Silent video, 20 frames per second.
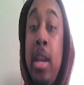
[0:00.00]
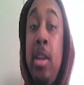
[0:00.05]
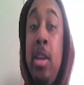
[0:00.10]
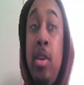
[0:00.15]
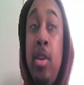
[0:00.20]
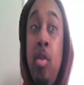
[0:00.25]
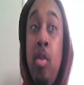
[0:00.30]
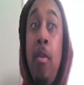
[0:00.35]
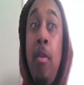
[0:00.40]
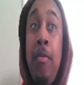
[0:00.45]

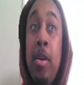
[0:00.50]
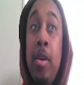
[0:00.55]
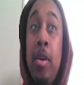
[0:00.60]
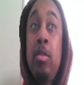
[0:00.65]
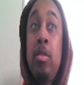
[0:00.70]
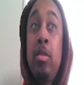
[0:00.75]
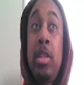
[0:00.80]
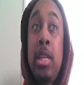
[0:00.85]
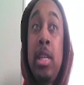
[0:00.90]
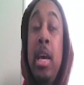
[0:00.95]
you go
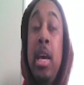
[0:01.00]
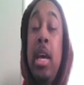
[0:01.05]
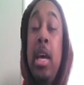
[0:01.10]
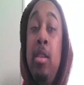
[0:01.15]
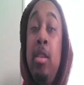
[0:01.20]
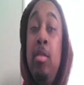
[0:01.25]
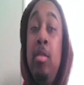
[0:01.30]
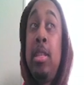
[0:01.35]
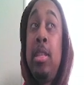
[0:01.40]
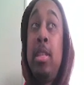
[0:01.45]
first,
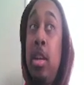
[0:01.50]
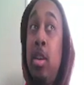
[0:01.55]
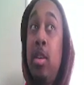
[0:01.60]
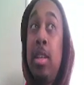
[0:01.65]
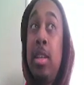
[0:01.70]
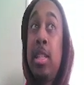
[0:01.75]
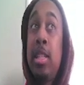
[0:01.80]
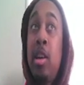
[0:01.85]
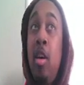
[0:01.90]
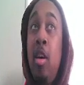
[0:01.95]
you sit on
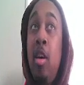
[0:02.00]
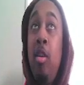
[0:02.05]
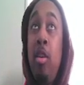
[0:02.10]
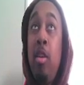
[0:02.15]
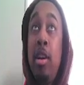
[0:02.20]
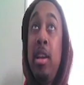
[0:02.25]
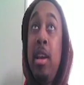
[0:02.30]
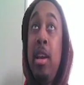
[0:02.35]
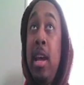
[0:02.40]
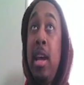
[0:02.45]
this
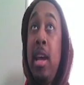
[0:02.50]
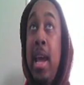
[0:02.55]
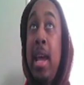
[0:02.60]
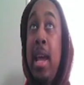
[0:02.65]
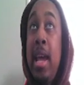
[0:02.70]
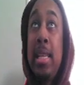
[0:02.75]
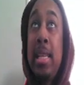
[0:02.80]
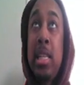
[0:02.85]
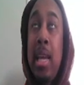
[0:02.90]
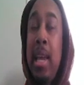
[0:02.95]
card,
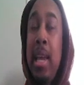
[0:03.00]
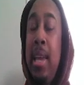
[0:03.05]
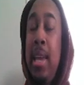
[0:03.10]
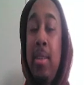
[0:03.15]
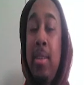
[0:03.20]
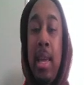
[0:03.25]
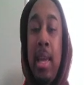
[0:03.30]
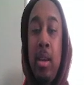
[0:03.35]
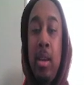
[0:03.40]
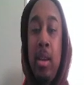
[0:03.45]
and let's say
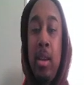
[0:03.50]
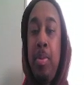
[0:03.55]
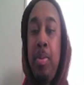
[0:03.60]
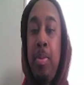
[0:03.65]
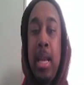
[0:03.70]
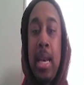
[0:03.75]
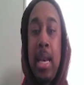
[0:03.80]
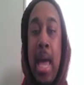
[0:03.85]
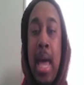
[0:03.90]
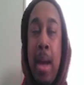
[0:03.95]
even like you're
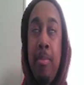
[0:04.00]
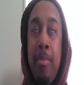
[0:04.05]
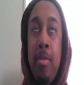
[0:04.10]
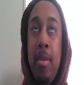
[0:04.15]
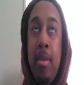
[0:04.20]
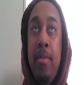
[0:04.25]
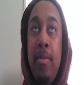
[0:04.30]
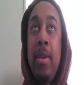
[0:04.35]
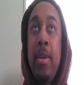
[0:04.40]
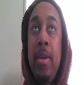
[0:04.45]
playing
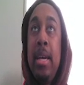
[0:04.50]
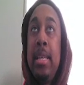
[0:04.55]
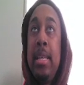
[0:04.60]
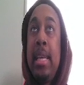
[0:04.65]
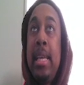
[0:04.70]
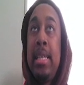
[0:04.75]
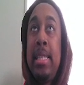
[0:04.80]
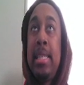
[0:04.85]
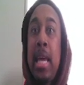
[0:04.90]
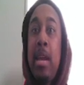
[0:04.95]
Labyrinth,
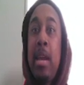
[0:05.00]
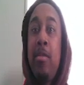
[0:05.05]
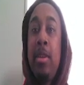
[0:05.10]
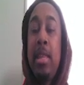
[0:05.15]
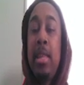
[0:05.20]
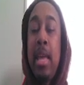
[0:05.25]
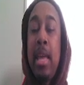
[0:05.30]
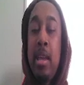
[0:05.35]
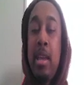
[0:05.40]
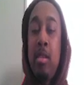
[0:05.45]
they set
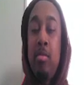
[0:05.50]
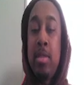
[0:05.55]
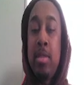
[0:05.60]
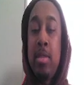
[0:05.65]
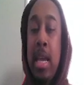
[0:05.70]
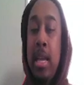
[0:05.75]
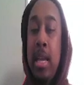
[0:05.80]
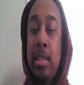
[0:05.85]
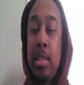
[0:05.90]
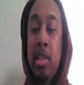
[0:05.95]
everything, you
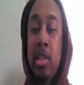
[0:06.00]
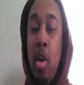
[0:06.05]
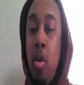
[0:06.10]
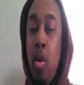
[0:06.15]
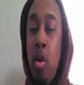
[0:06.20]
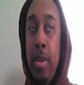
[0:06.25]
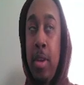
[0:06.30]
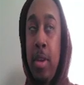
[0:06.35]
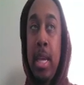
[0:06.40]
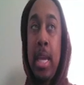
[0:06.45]
take
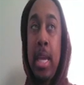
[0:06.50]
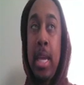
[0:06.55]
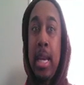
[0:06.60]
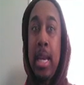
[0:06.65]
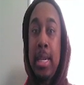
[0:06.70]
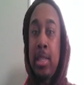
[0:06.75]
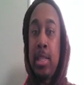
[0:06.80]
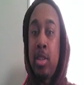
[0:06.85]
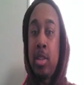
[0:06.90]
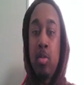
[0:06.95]
Stovey and
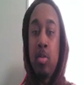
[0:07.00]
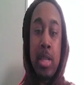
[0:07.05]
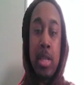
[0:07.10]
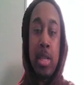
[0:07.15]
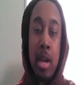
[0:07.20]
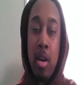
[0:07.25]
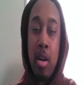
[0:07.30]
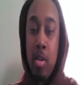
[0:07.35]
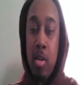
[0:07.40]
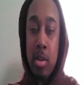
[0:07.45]
like 2
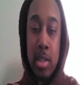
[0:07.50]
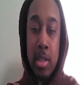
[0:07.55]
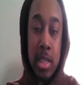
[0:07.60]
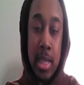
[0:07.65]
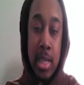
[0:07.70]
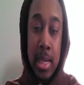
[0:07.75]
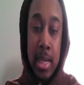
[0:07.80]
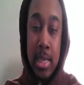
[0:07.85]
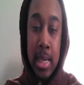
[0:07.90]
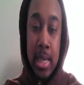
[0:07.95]
set cards and
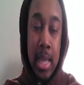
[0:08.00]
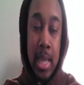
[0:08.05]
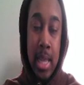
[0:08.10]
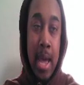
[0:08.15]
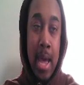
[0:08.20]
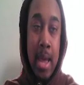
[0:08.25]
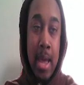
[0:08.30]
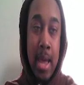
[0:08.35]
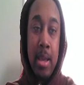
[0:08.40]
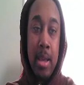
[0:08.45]
things like
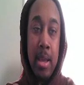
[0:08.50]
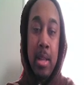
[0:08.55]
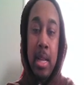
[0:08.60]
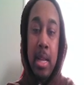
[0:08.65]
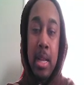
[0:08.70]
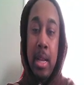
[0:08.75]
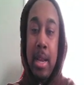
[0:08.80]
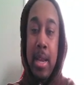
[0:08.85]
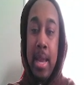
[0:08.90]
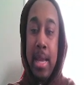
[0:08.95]
that.
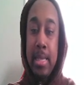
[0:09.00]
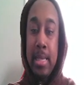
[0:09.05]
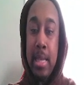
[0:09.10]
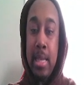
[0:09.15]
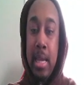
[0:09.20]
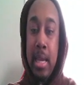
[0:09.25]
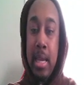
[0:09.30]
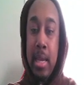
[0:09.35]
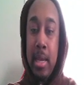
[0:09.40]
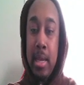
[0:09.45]
Next
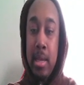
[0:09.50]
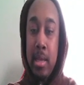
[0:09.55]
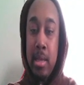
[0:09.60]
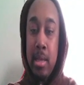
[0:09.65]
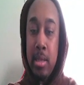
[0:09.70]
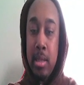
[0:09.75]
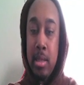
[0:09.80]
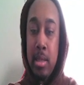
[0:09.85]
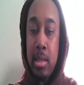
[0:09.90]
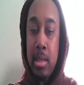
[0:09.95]

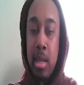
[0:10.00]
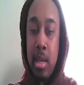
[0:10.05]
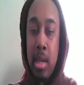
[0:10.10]
is